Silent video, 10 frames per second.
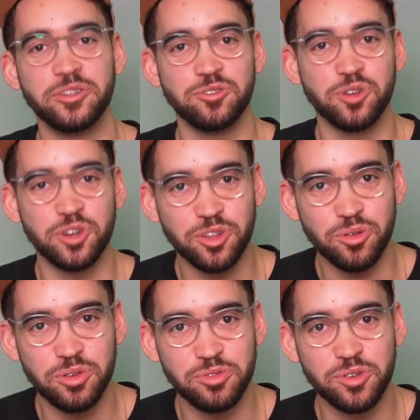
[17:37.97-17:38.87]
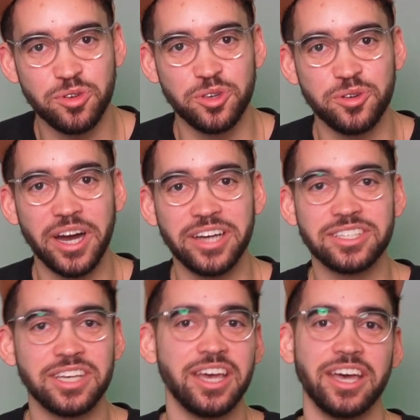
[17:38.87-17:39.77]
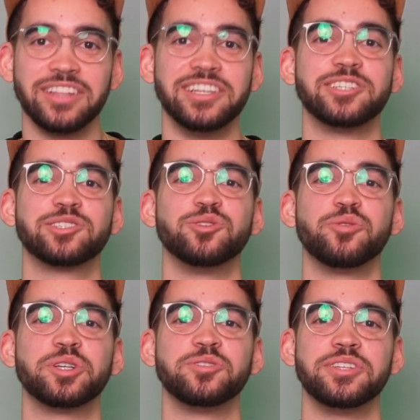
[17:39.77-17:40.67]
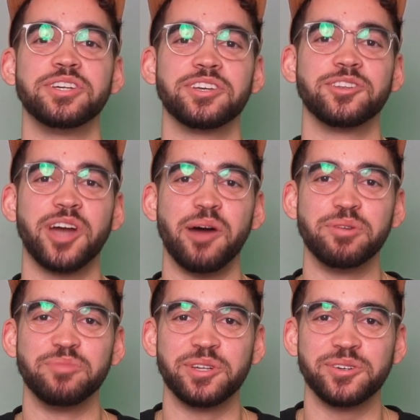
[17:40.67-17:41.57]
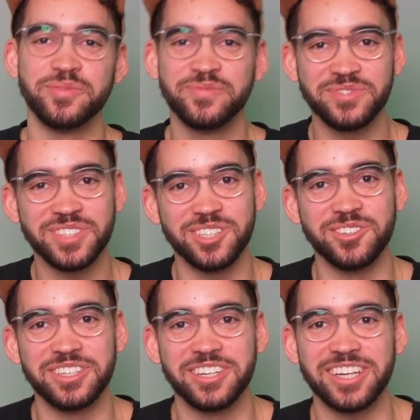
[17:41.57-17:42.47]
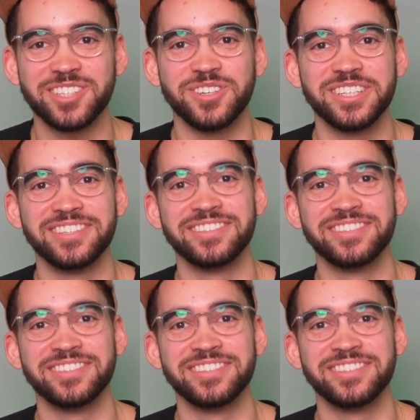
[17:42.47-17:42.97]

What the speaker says: do another review for you guys, and let us know what you think in the comment below. See you in the next one.